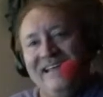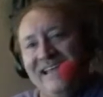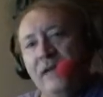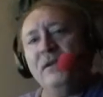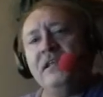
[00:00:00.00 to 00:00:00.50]

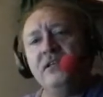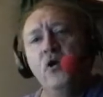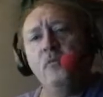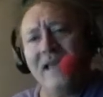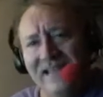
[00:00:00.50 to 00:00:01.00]
Eminent
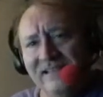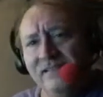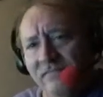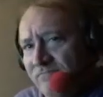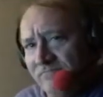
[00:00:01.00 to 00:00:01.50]
domain,
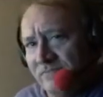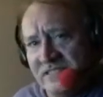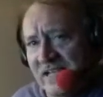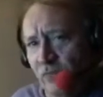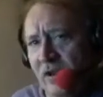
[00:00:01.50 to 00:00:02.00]
does
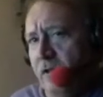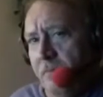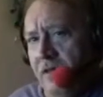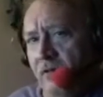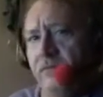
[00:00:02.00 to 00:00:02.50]
that ring a
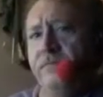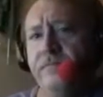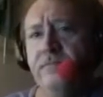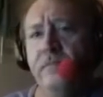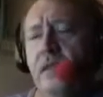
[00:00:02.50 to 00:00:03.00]
bell?
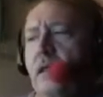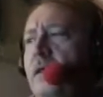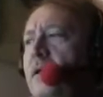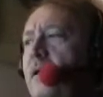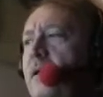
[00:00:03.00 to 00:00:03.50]

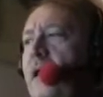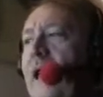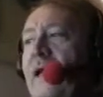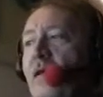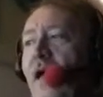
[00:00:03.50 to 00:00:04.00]

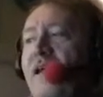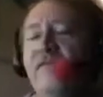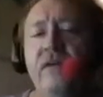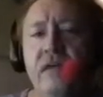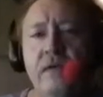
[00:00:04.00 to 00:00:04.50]
And
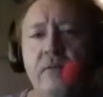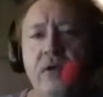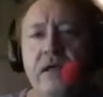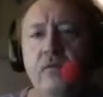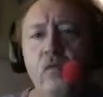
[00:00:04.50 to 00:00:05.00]
life and
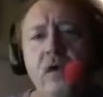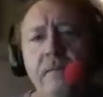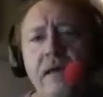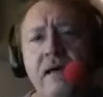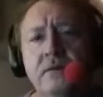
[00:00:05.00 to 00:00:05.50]
liberty, what
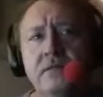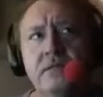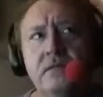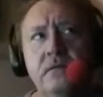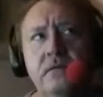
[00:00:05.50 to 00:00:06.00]
about
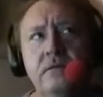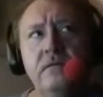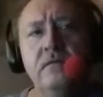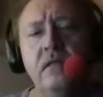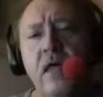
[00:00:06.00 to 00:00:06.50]

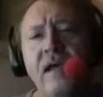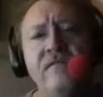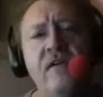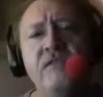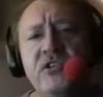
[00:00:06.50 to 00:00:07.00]
the life
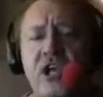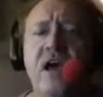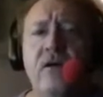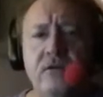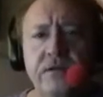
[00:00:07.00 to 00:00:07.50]
of a
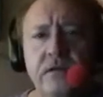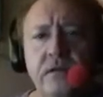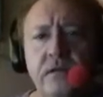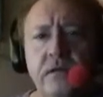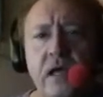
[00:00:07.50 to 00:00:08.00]
child,
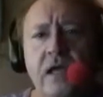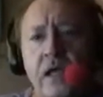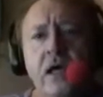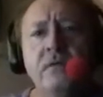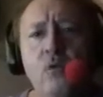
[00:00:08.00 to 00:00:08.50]
an
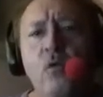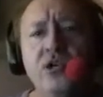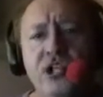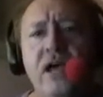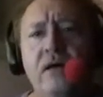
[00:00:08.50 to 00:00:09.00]

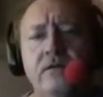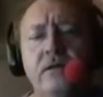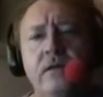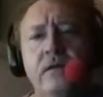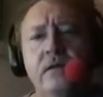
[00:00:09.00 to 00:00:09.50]
unborn child?
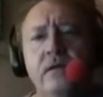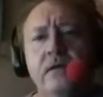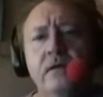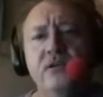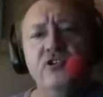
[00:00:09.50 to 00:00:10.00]

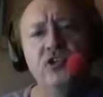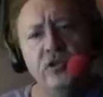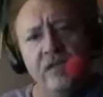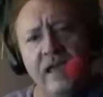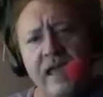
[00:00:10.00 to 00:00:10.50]

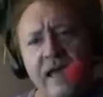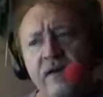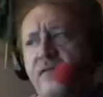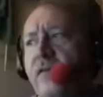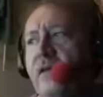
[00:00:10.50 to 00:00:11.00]
Shouldn't they
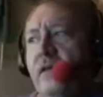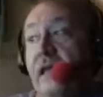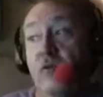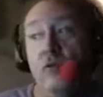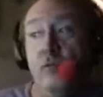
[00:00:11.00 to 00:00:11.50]
have
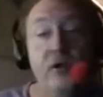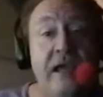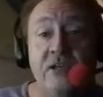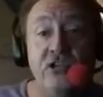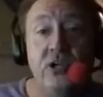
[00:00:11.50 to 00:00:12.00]
equal
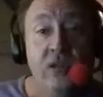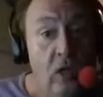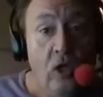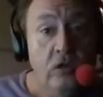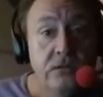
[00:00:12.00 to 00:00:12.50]
protection of the
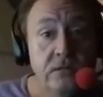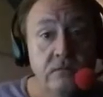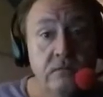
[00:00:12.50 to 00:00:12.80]
laws?